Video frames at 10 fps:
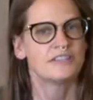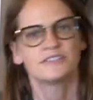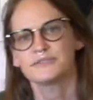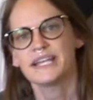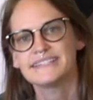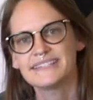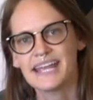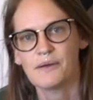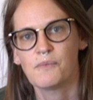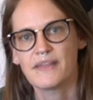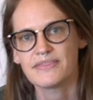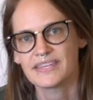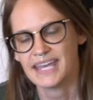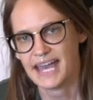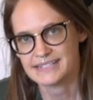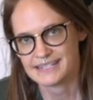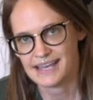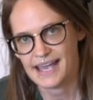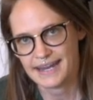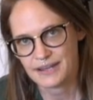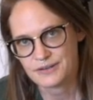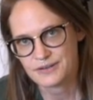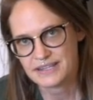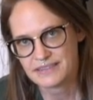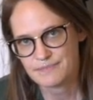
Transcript: So let's say I want the cat to hide underneath